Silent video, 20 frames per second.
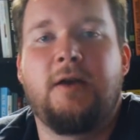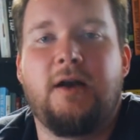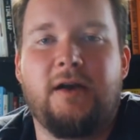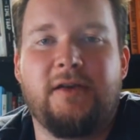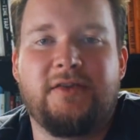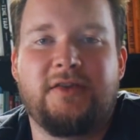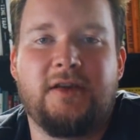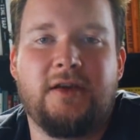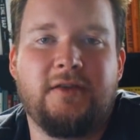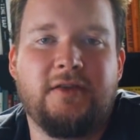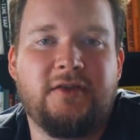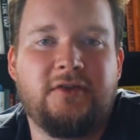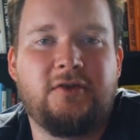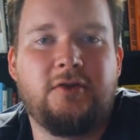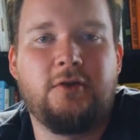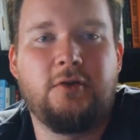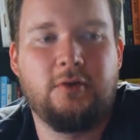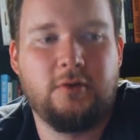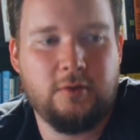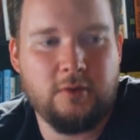I'll sell this
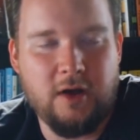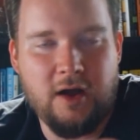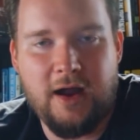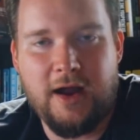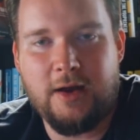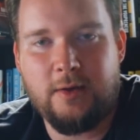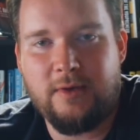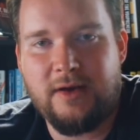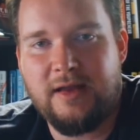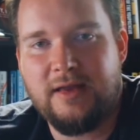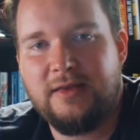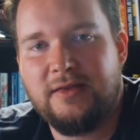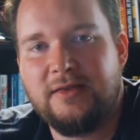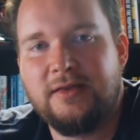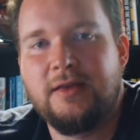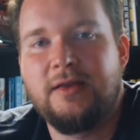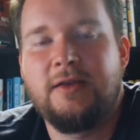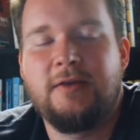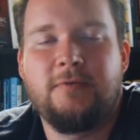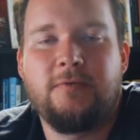to you high
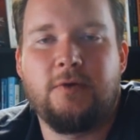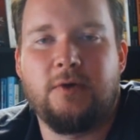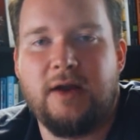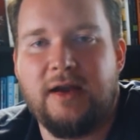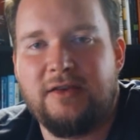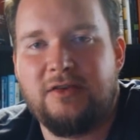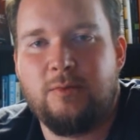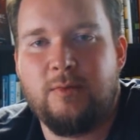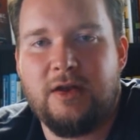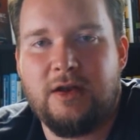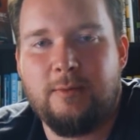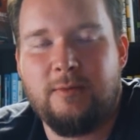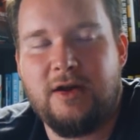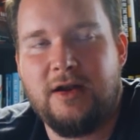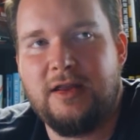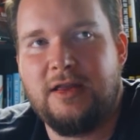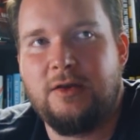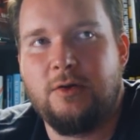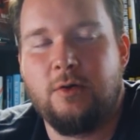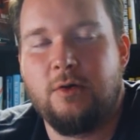res for X amount of
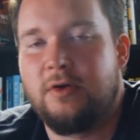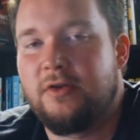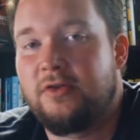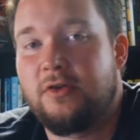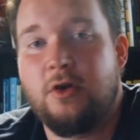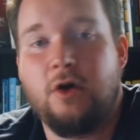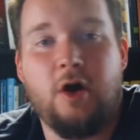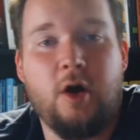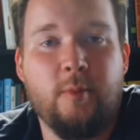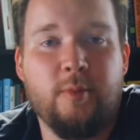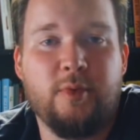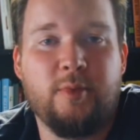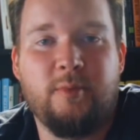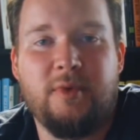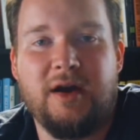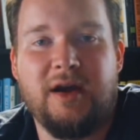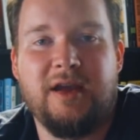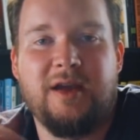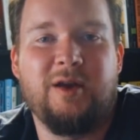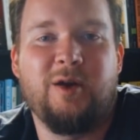money, or just comp
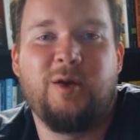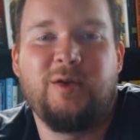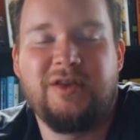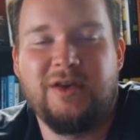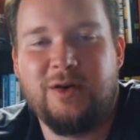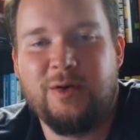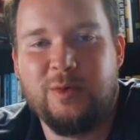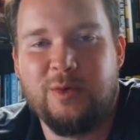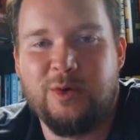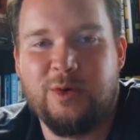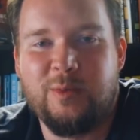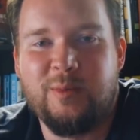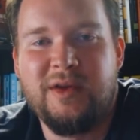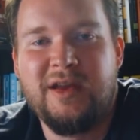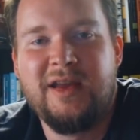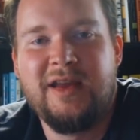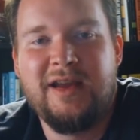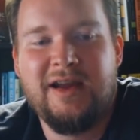my hotel room.